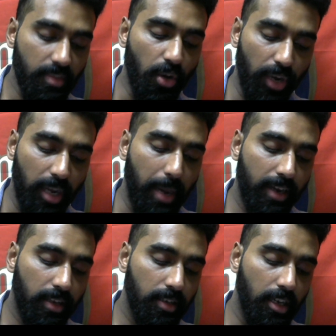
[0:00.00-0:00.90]
Really bad.
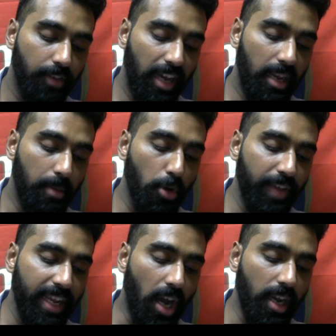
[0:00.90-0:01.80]
Well,
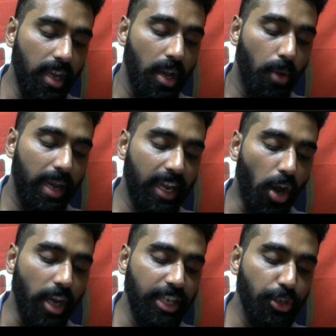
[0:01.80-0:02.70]
moving on. Well,
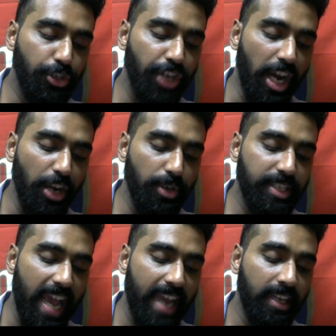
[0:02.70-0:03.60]
according to Journo
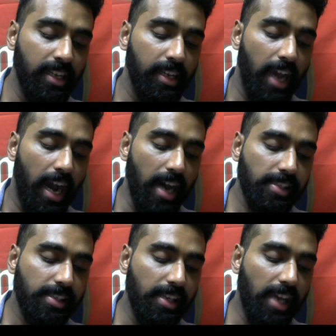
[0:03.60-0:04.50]
Dan,
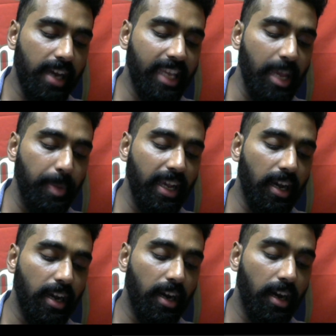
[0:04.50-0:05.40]
Arsenal are keeping
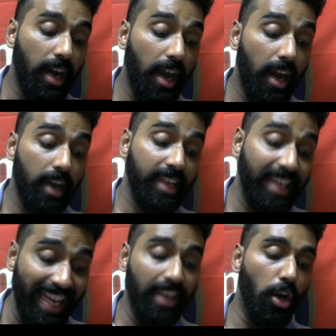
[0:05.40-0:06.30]
uh, are
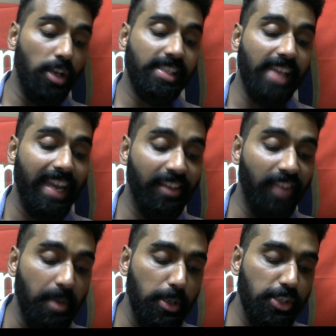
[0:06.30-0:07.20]
keen on signing
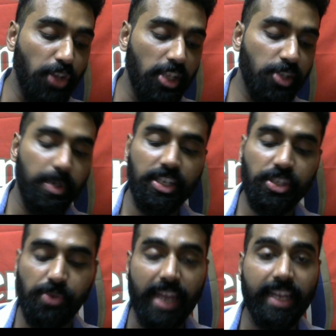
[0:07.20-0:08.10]
Red Bull Salzburg
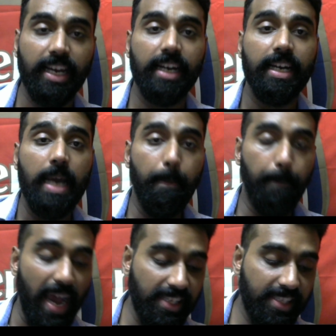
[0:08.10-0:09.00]
striker
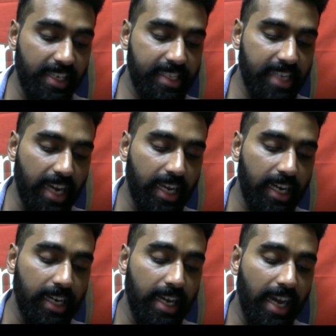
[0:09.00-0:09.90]
Patson
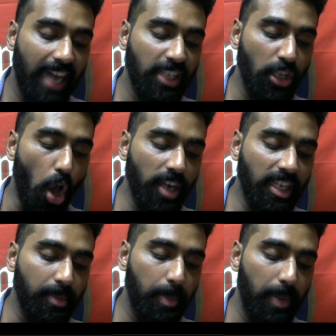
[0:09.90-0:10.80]
Daka as a
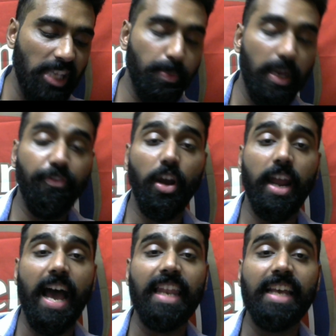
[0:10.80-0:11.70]
long-term replacement for
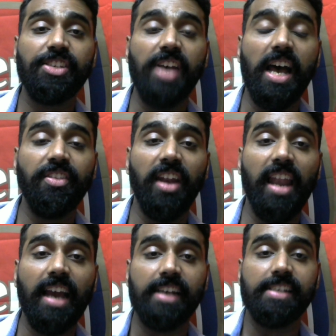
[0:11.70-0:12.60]
Alexandre
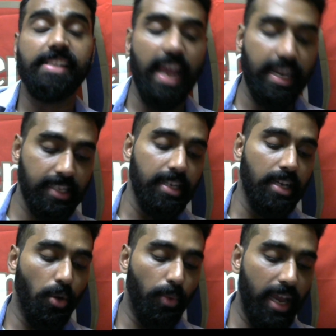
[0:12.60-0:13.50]
Lacazette.
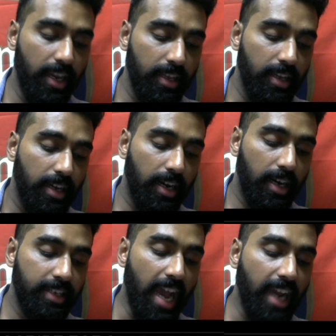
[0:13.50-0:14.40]
Well,
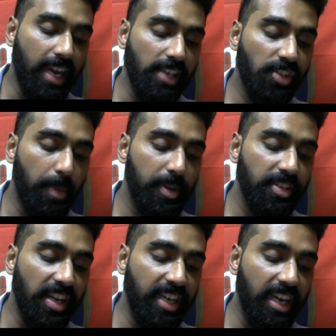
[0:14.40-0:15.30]
uh, Daka's
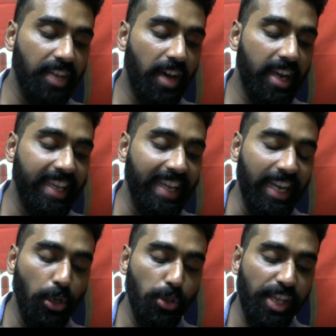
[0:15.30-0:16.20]
representative are
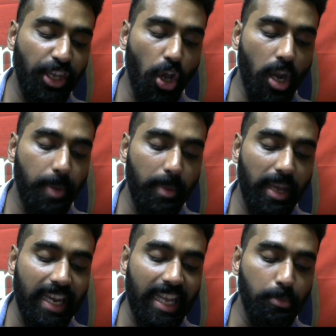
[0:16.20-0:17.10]
keen to secure a
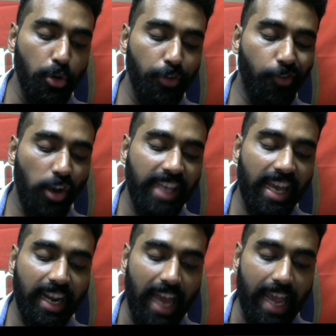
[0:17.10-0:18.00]
Premier League move for
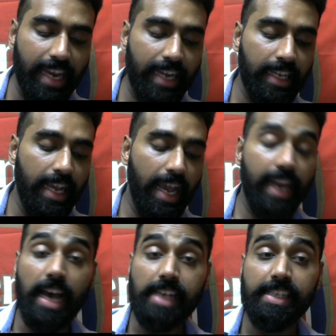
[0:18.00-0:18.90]
their client
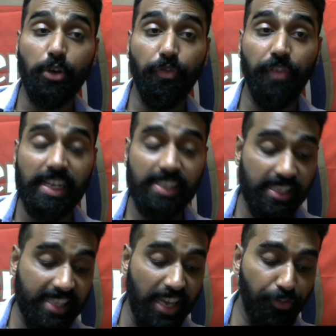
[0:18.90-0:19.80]
and Arsenal could face
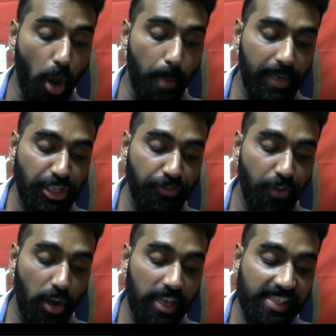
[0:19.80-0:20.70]
stiff competition
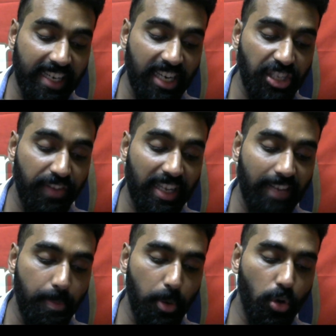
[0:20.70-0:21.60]
for his signature with
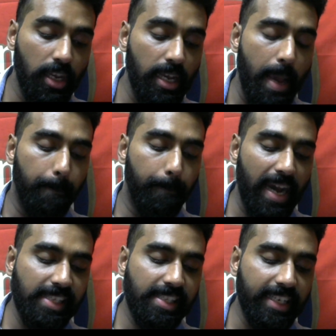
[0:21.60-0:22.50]
Liverpool,
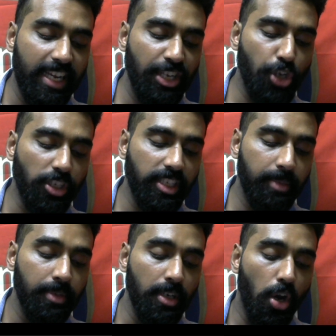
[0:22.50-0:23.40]
Man City and
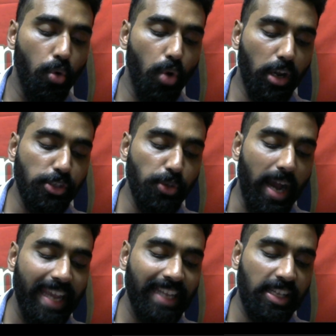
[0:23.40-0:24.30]
Tottenham who are also
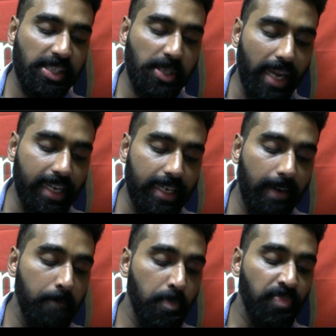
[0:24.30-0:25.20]
eyeing the
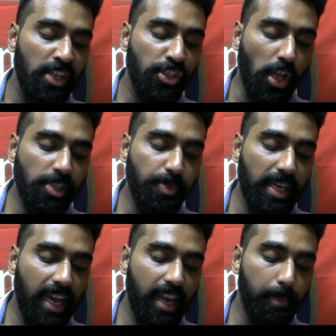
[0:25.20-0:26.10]
striker.
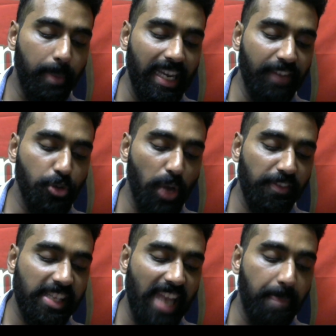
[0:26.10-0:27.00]
Salzburg are believed to
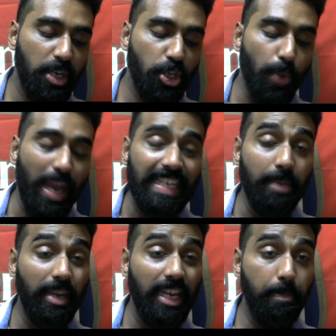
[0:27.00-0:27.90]
have slapped 20
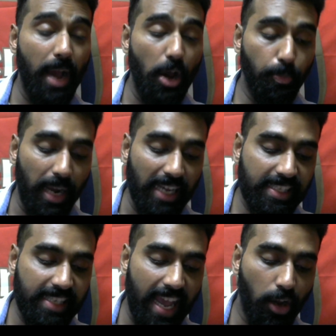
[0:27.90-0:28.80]
million pound price
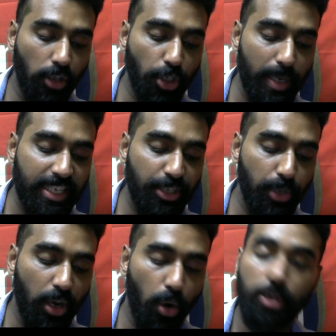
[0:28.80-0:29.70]
tag on the 22
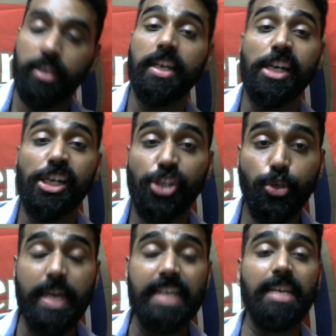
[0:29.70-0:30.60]
year old. So 20